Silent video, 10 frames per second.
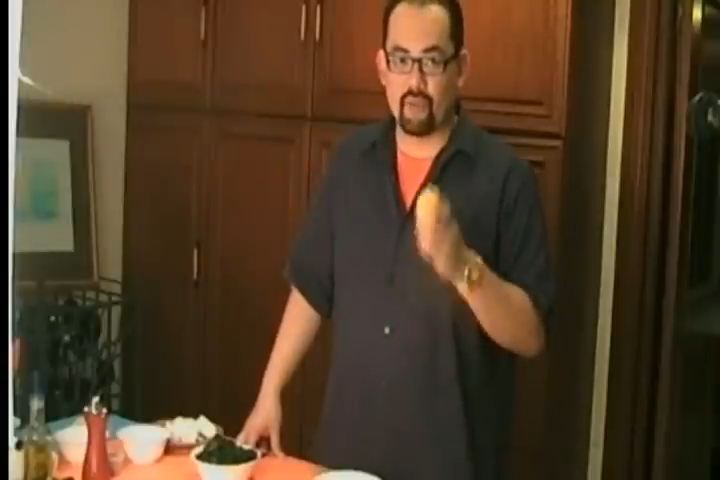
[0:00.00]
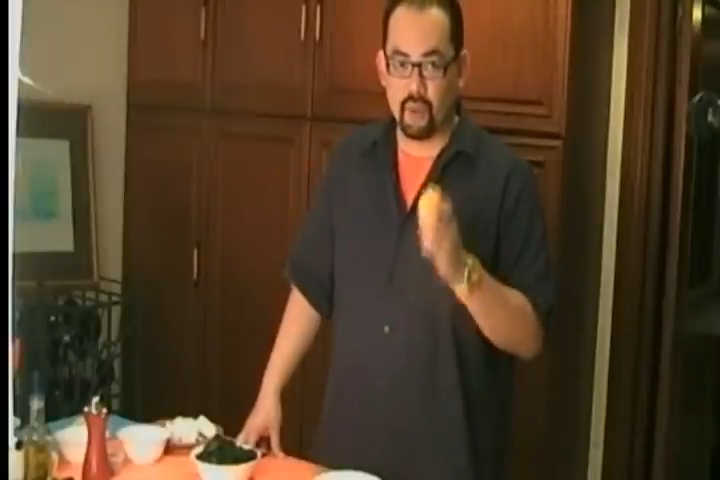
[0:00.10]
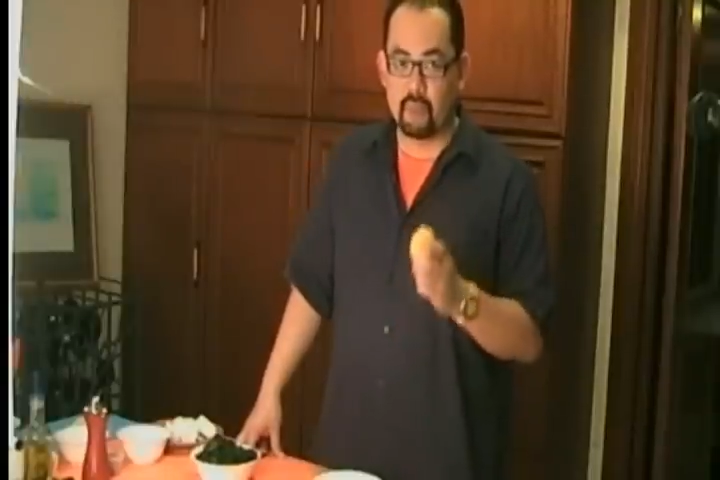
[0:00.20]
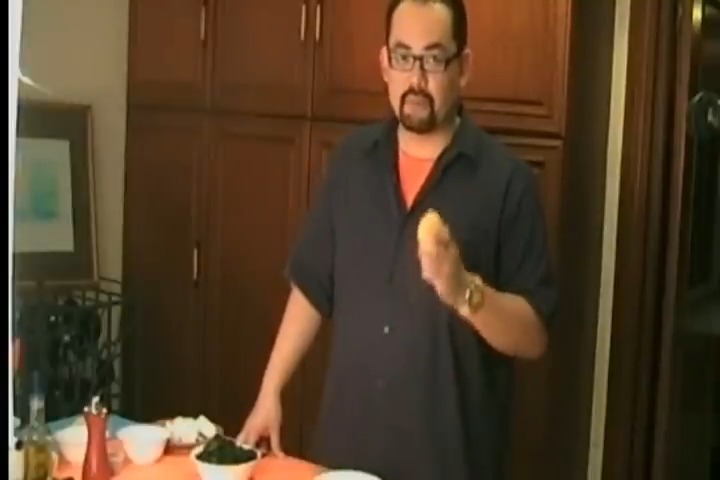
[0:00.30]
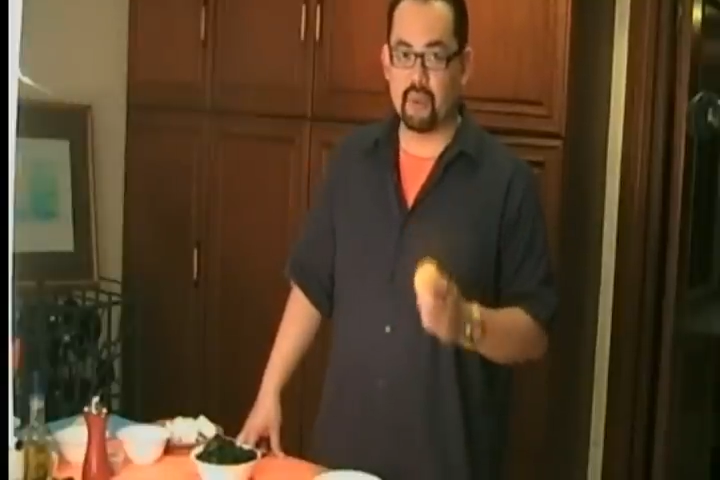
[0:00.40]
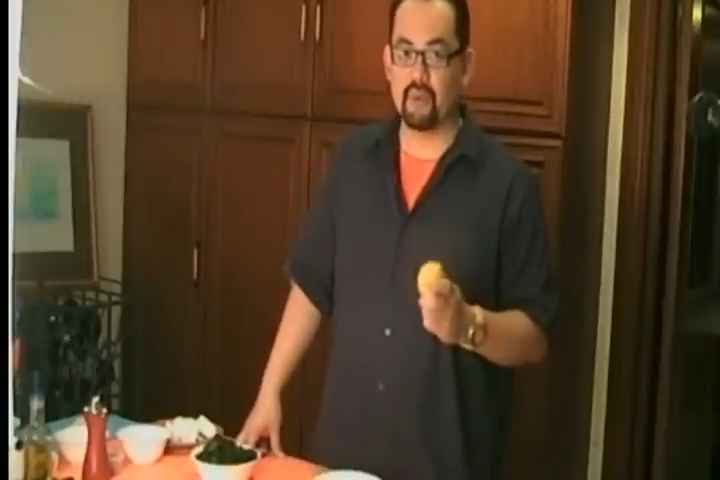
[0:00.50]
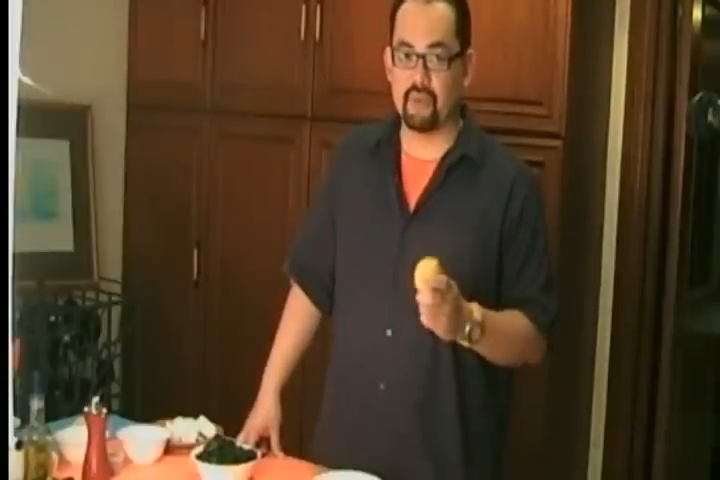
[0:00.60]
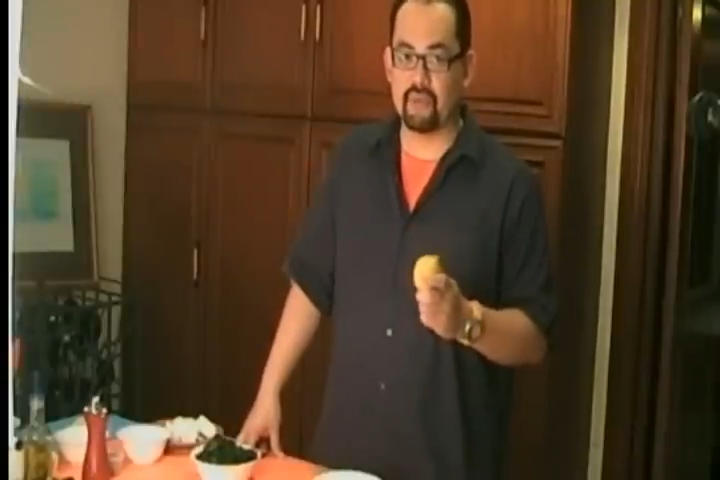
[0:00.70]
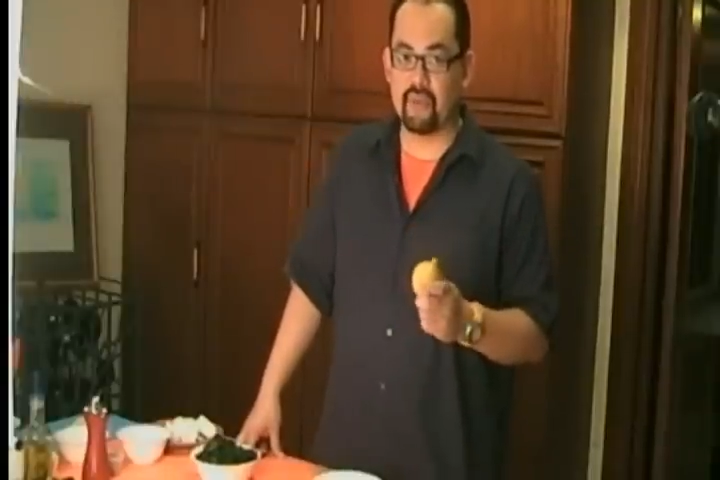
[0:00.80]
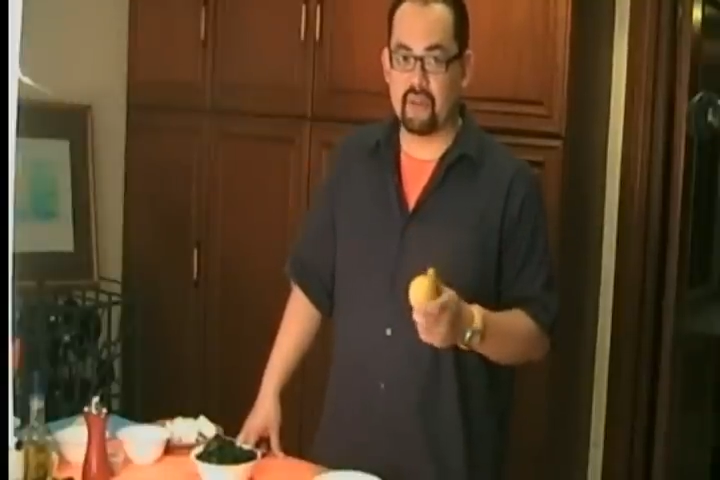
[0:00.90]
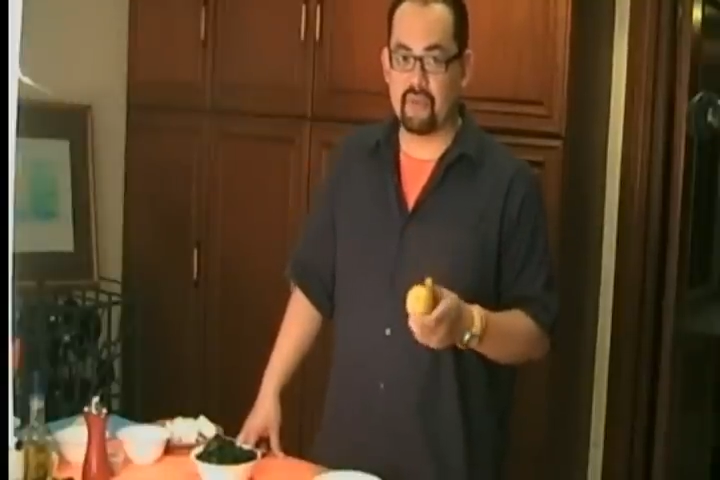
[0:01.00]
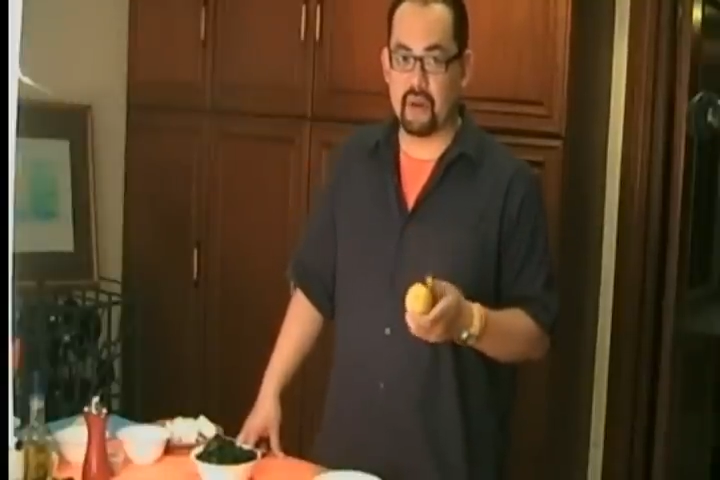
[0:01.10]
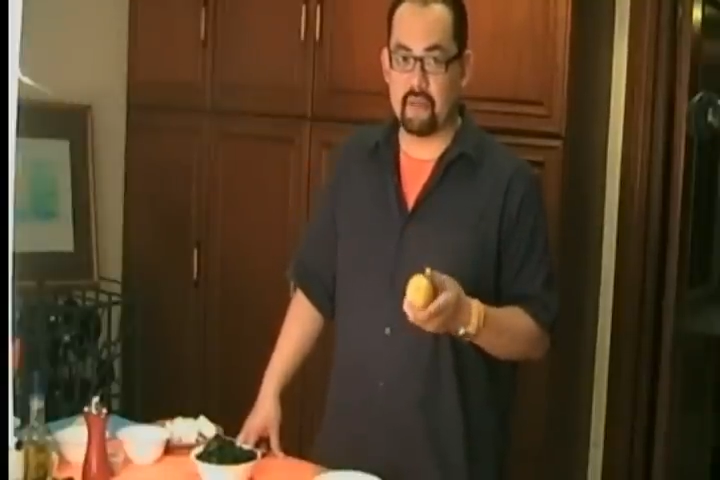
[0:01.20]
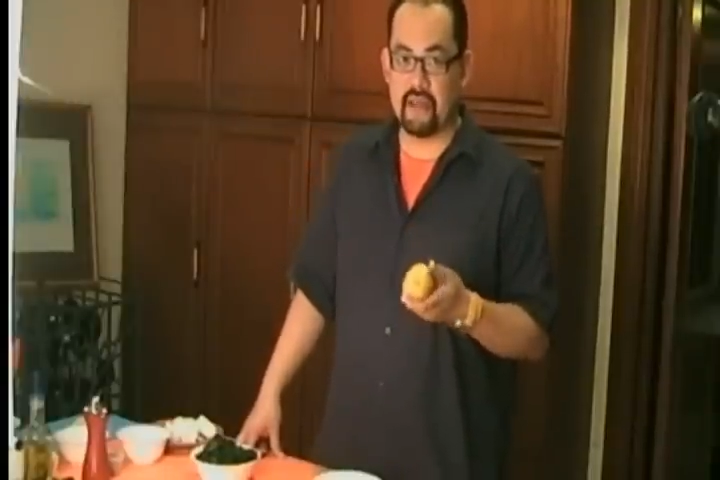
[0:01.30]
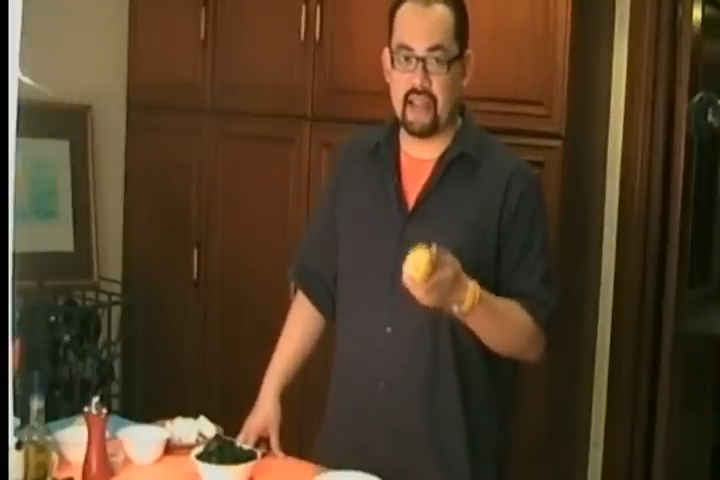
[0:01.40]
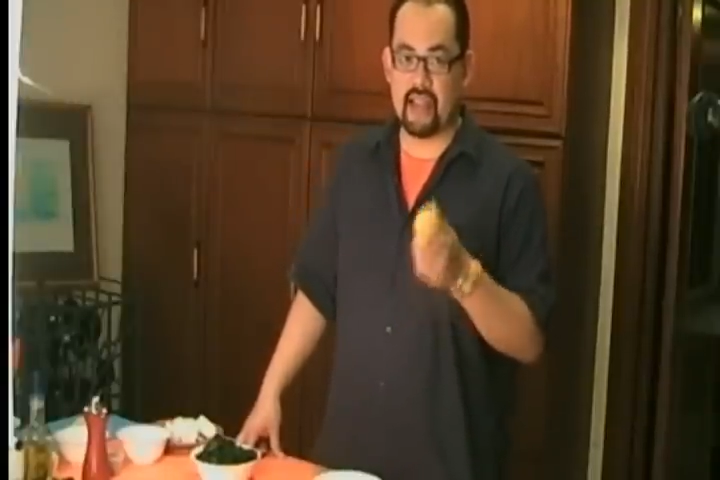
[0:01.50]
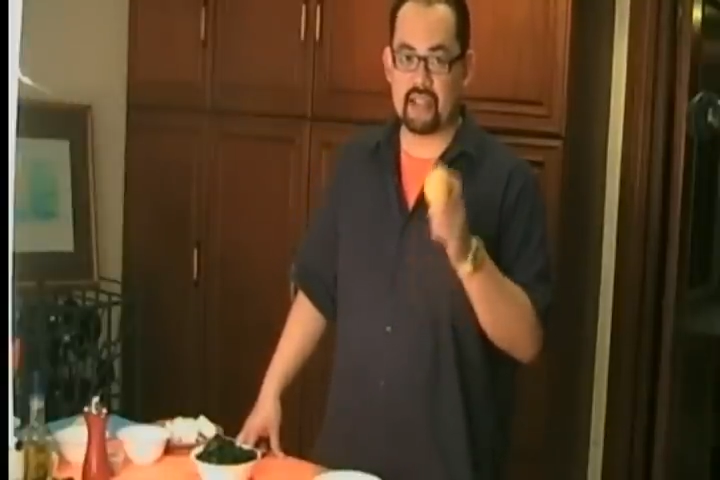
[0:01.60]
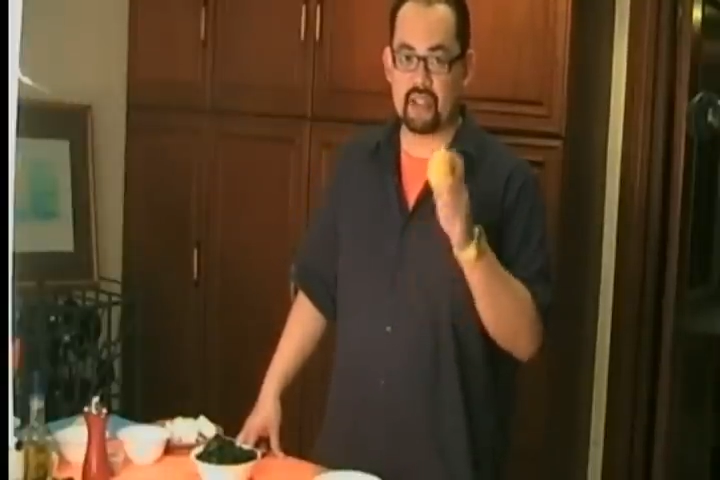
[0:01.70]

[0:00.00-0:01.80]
foolproof for me